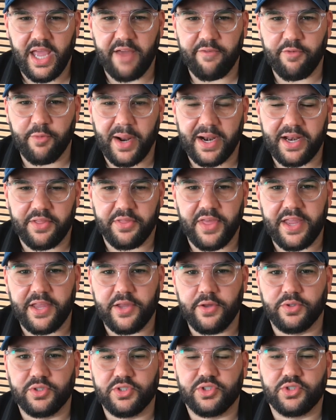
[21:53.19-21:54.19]
everybody, thank
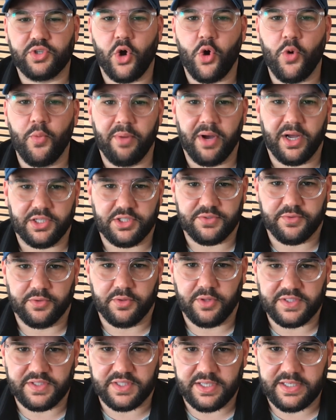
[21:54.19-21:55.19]
you so much for
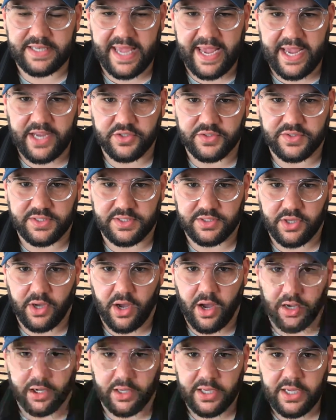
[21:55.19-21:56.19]
listening to Agency
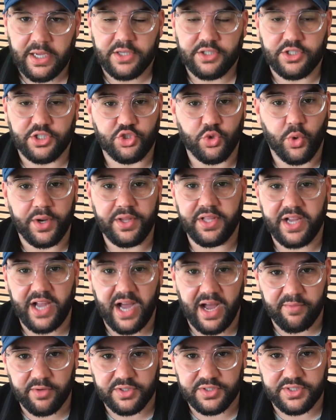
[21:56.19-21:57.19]
Talk. To join the
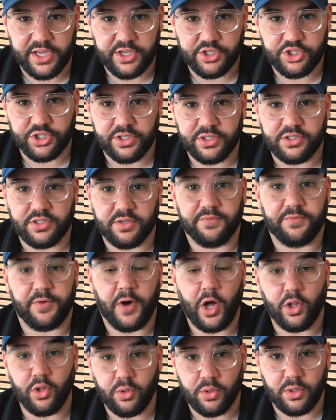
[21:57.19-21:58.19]
conversation, to
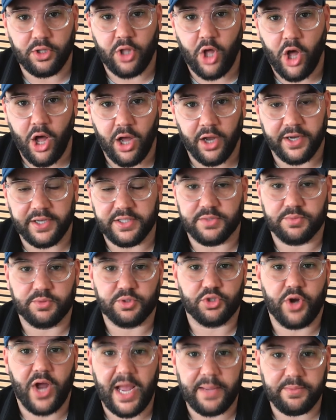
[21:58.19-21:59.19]
follow along and
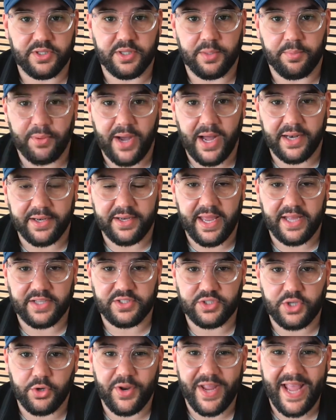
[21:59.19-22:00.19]
subscribe to the podcast, go to